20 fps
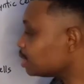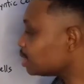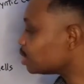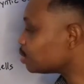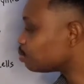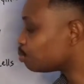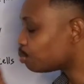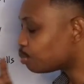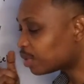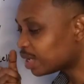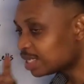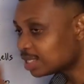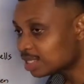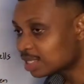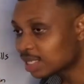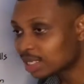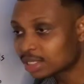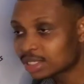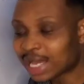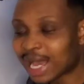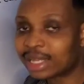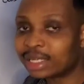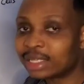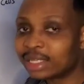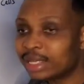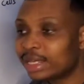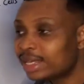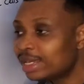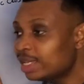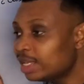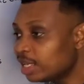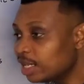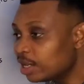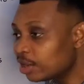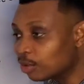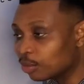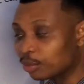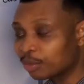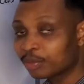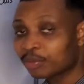is present at the
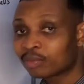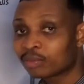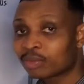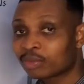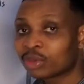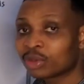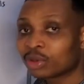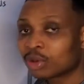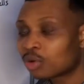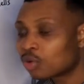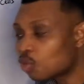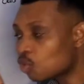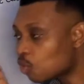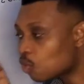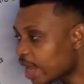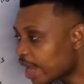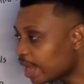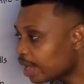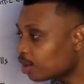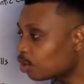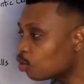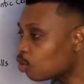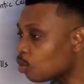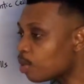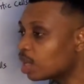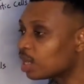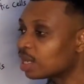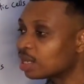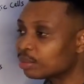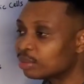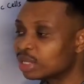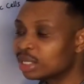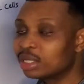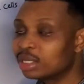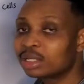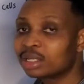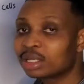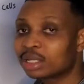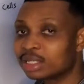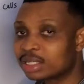ileum where
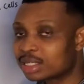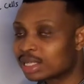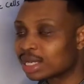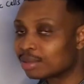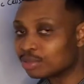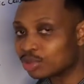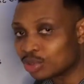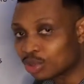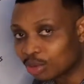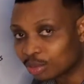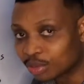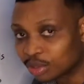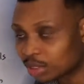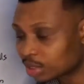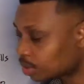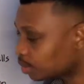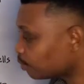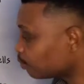cobalamin is absorbed.